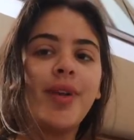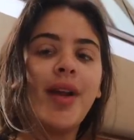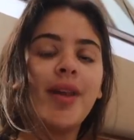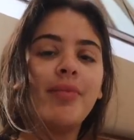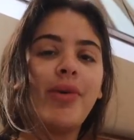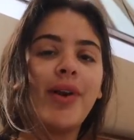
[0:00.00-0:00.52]

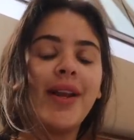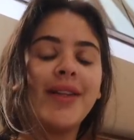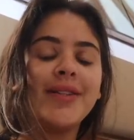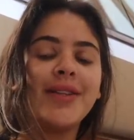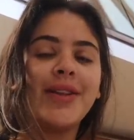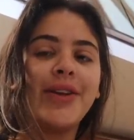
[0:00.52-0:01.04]
Good
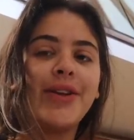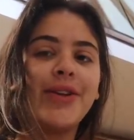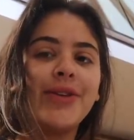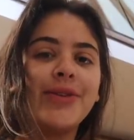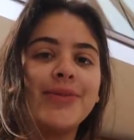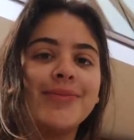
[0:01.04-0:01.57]
morning,
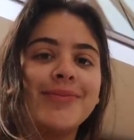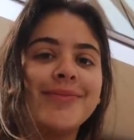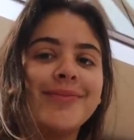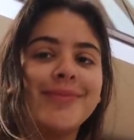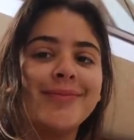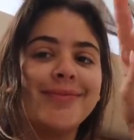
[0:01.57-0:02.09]
Tulum.
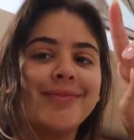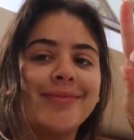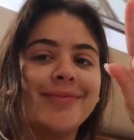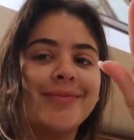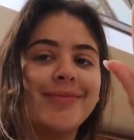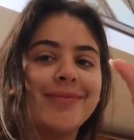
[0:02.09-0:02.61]

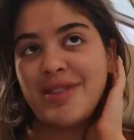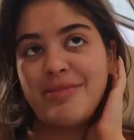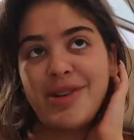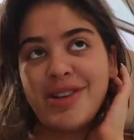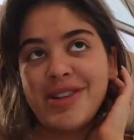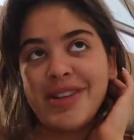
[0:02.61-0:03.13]
I'm
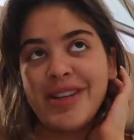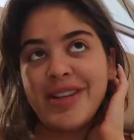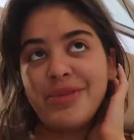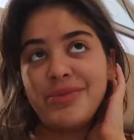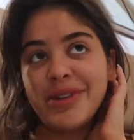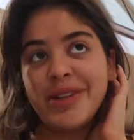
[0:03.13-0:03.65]
not gonna lie. I
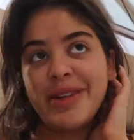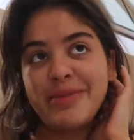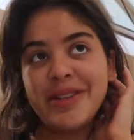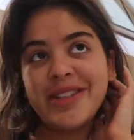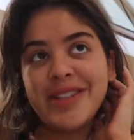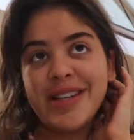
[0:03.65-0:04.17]
really am
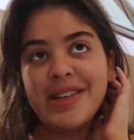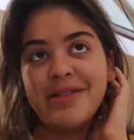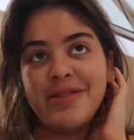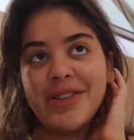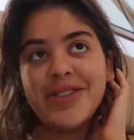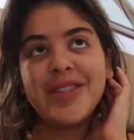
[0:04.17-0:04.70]
excited
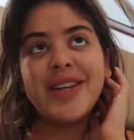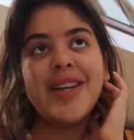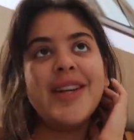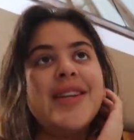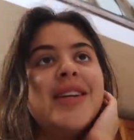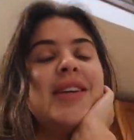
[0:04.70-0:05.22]
for
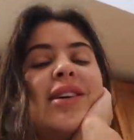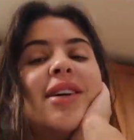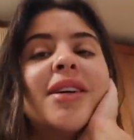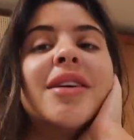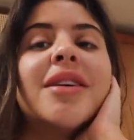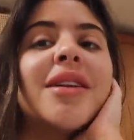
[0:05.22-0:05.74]
today.
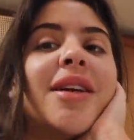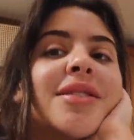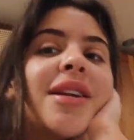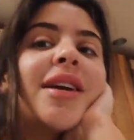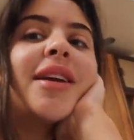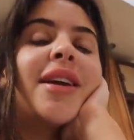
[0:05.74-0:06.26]
Last
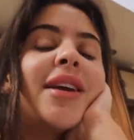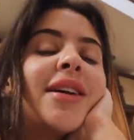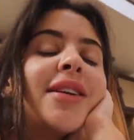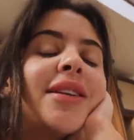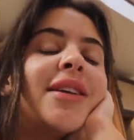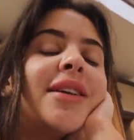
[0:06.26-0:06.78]
night I
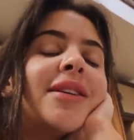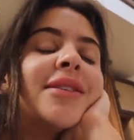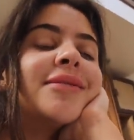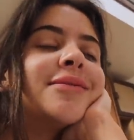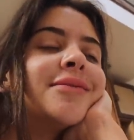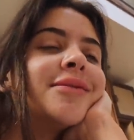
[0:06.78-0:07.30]
had the
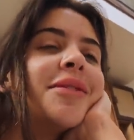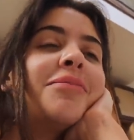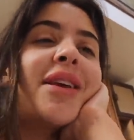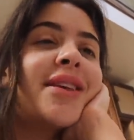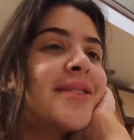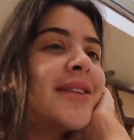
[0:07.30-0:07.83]

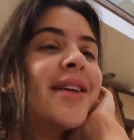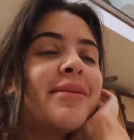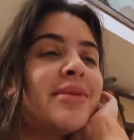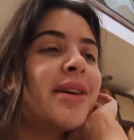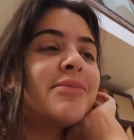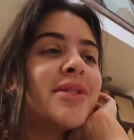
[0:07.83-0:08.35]
amazing
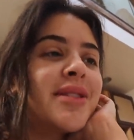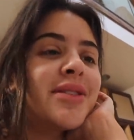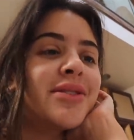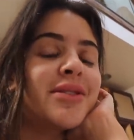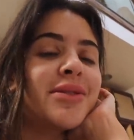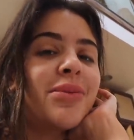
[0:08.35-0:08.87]
game time
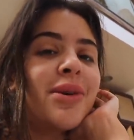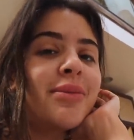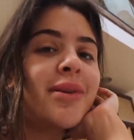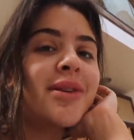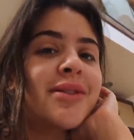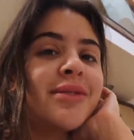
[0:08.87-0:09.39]
decision to walk
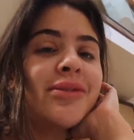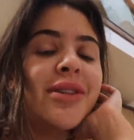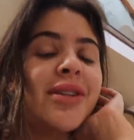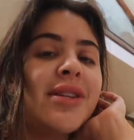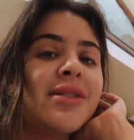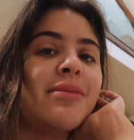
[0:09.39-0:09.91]
past the
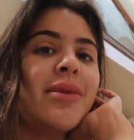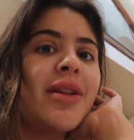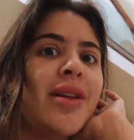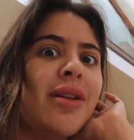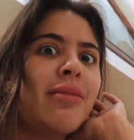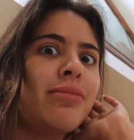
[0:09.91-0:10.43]
front desk and be
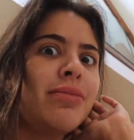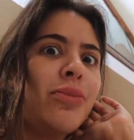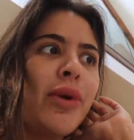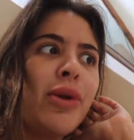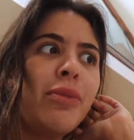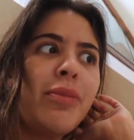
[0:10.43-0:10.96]
like,
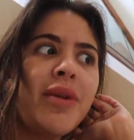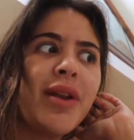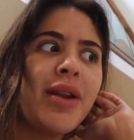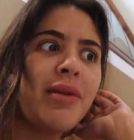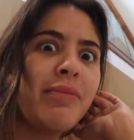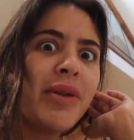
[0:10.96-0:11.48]
¿puedo
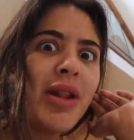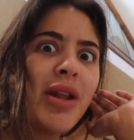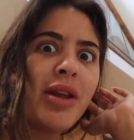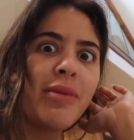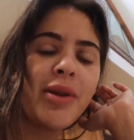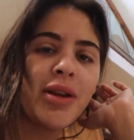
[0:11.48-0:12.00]
empezar mi
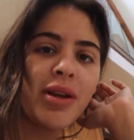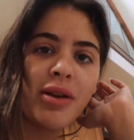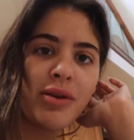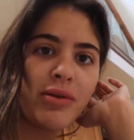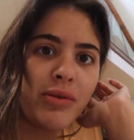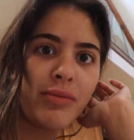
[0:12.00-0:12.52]
día
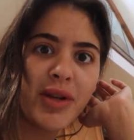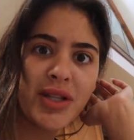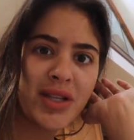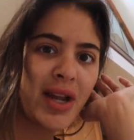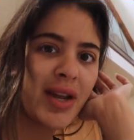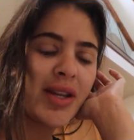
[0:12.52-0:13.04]
mañana con un
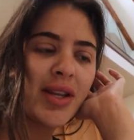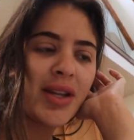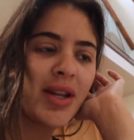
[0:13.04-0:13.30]
masaje?